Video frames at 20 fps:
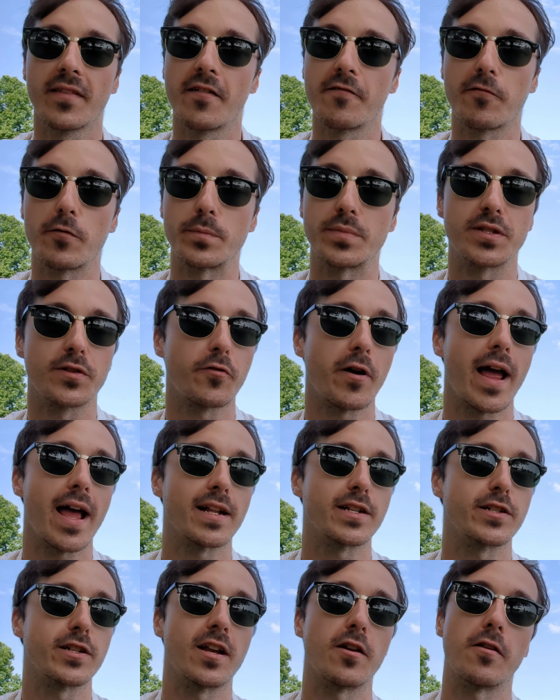from
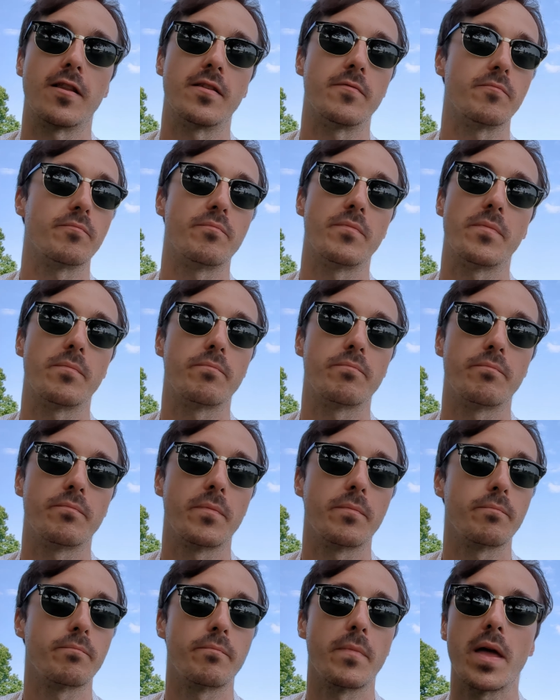scratch, and
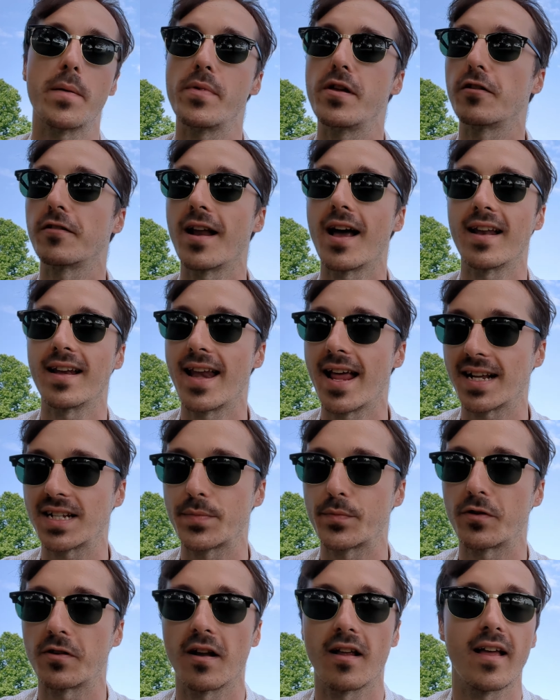maybe you're not an
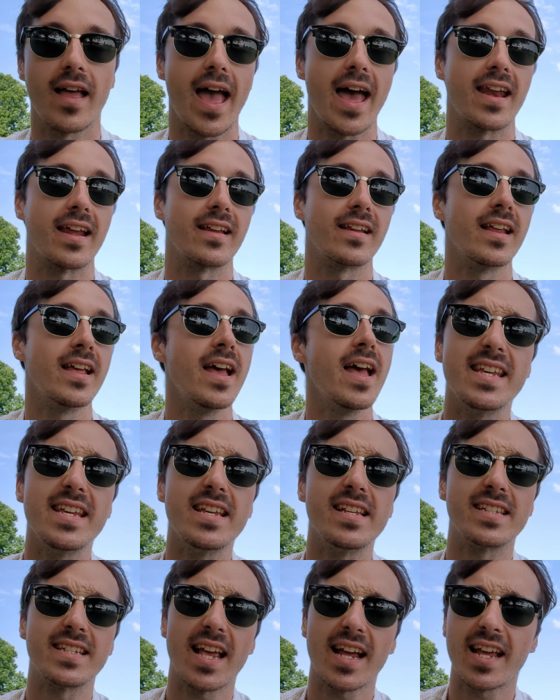expert at it.
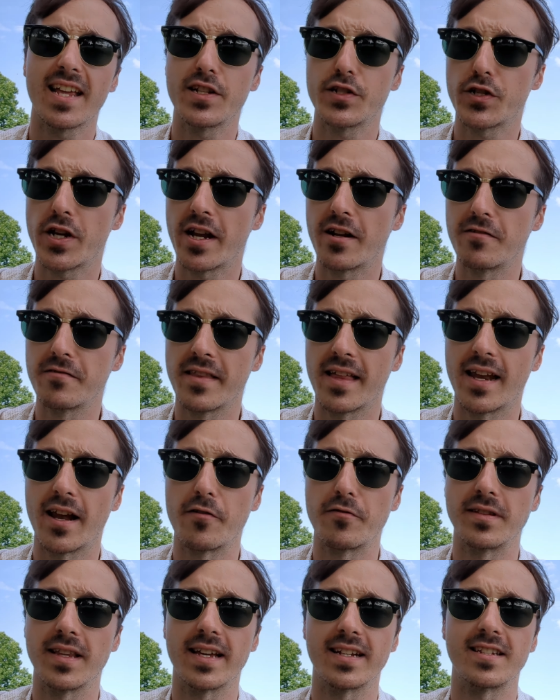The second channel that I
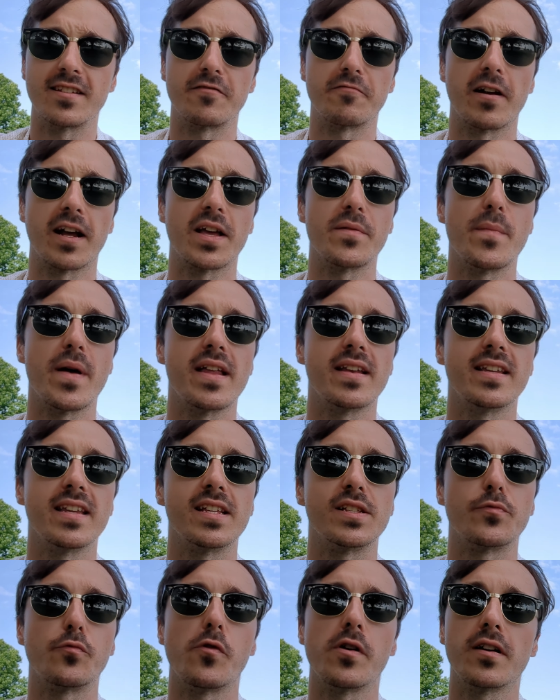would like to recommend
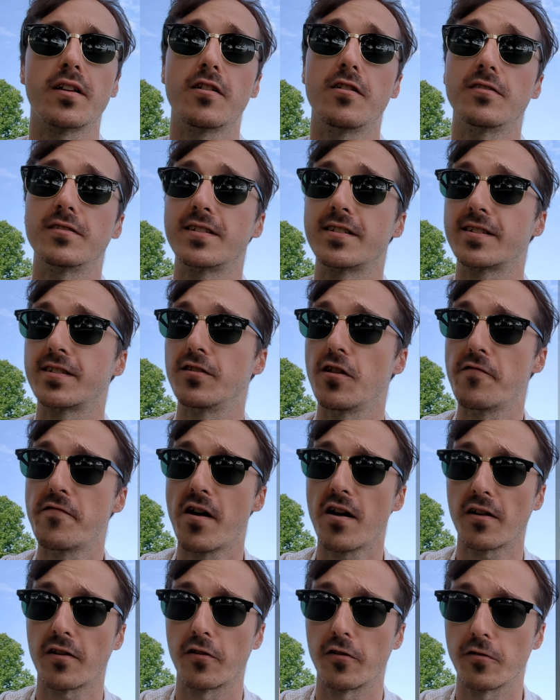is one called
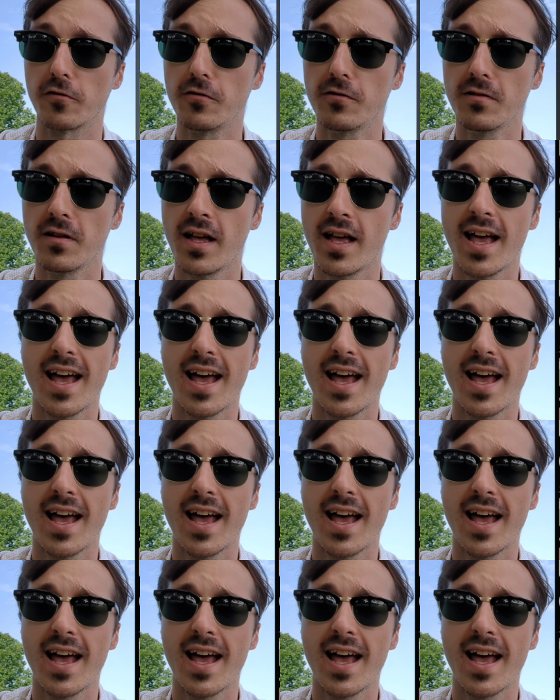Slovak Girl.